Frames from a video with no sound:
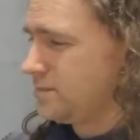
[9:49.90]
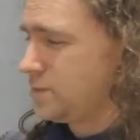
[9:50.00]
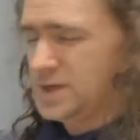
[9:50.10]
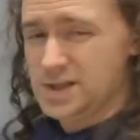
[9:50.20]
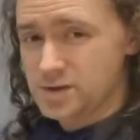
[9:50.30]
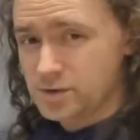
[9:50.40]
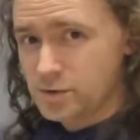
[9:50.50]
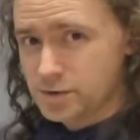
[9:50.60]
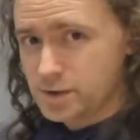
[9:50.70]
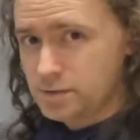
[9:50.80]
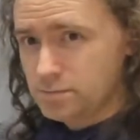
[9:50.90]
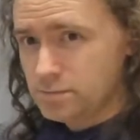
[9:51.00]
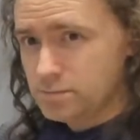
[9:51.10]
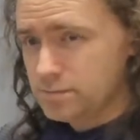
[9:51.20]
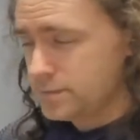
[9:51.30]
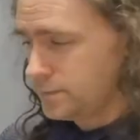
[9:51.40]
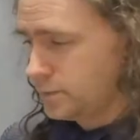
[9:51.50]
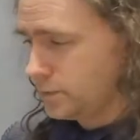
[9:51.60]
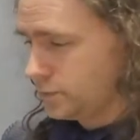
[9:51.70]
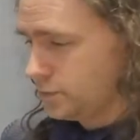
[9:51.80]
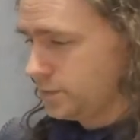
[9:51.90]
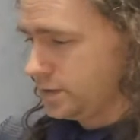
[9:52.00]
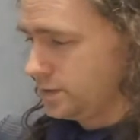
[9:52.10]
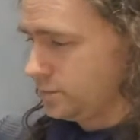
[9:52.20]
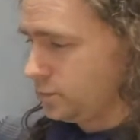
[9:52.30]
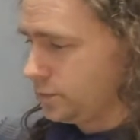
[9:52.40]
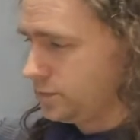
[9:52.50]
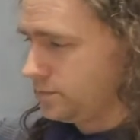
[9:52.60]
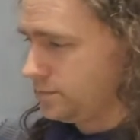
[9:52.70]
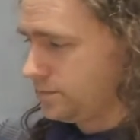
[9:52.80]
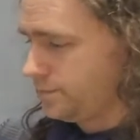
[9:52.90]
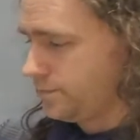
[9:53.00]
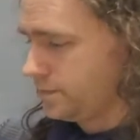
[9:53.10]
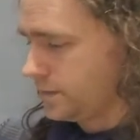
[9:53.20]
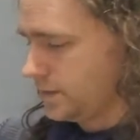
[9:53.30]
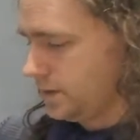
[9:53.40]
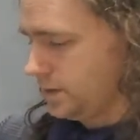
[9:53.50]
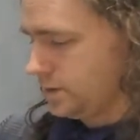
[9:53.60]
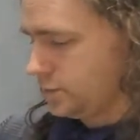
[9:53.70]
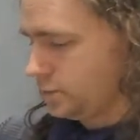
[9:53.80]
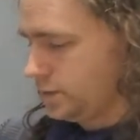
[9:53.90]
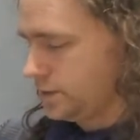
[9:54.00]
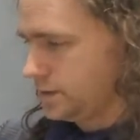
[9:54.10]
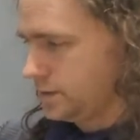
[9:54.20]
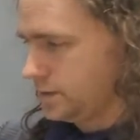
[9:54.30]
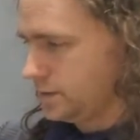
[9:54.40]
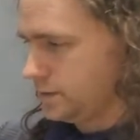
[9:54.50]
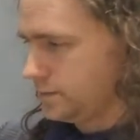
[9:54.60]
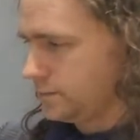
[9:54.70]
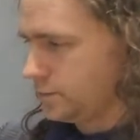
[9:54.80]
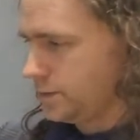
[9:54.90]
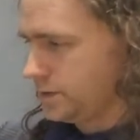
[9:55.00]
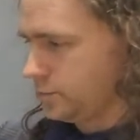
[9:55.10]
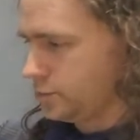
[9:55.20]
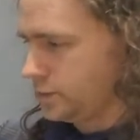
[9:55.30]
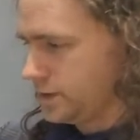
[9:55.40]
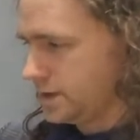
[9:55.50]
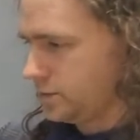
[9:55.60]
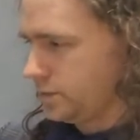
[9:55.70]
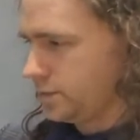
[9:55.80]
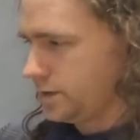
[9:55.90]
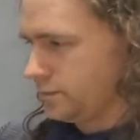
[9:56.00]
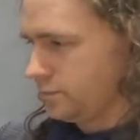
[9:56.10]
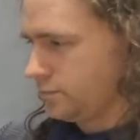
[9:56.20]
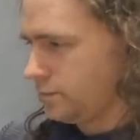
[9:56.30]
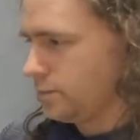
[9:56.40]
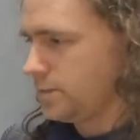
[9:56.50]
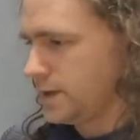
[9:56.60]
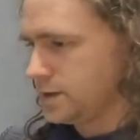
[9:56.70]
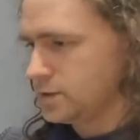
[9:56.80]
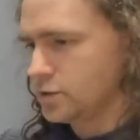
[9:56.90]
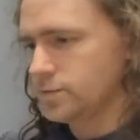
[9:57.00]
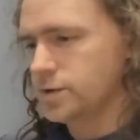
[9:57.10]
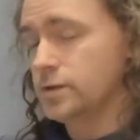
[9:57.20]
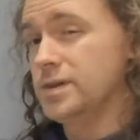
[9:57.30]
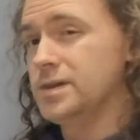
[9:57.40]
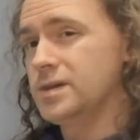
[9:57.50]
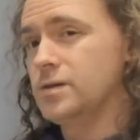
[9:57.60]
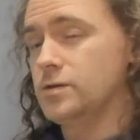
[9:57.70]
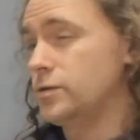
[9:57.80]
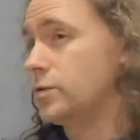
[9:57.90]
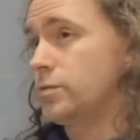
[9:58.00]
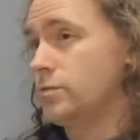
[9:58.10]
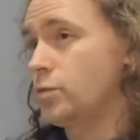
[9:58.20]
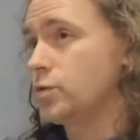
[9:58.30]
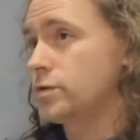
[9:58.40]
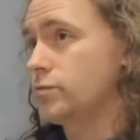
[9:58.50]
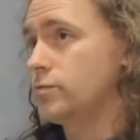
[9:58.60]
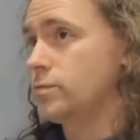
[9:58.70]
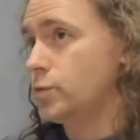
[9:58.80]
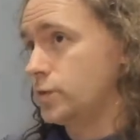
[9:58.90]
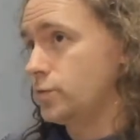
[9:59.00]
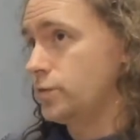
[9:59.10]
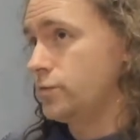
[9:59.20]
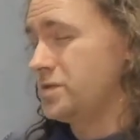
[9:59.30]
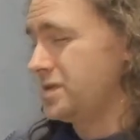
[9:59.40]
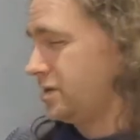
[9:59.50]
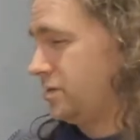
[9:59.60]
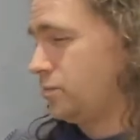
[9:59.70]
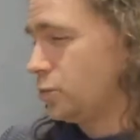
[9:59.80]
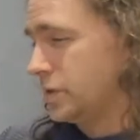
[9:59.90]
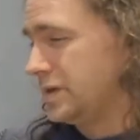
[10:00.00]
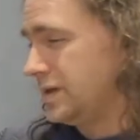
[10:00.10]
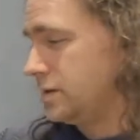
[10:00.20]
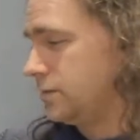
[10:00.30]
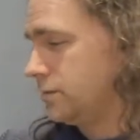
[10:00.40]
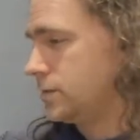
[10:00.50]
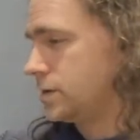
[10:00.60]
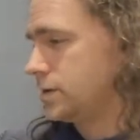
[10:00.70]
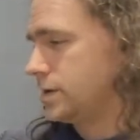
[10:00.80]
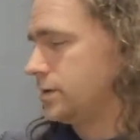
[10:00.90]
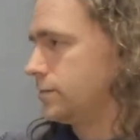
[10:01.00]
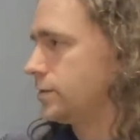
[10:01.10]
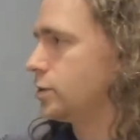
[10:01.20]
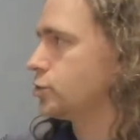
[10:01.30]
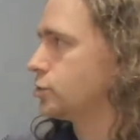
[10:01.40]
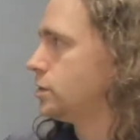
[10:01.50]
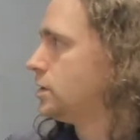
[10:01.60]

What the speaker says: putting inserts in. If you've got two pieces of wood joining, 4 pieces of wood joining an angle, you might have a rebated top, so on top of box walls, for instance, so the box lid can sit in flush.